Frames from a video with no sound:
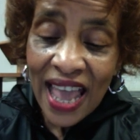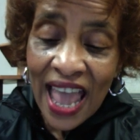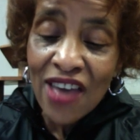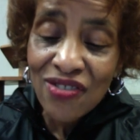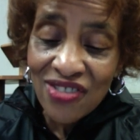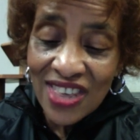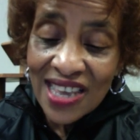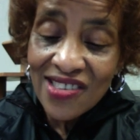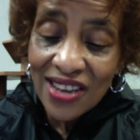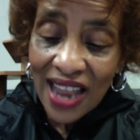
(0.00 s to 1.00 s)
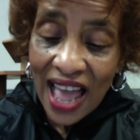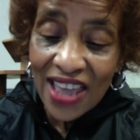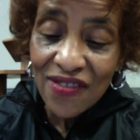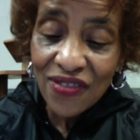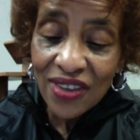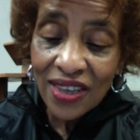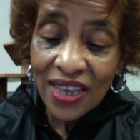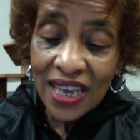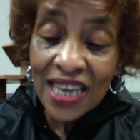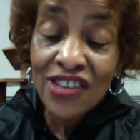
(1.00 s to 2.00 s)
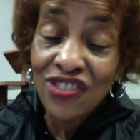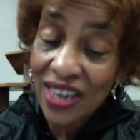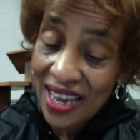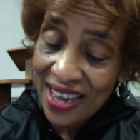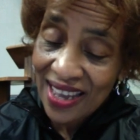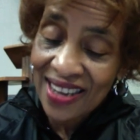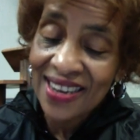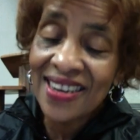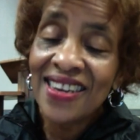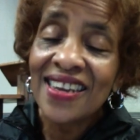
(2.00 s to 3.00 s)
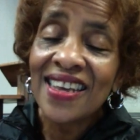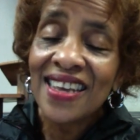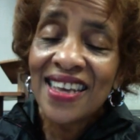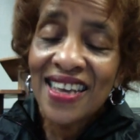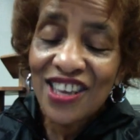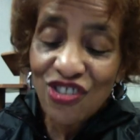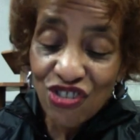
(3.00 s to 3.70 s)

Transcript: And this life is in his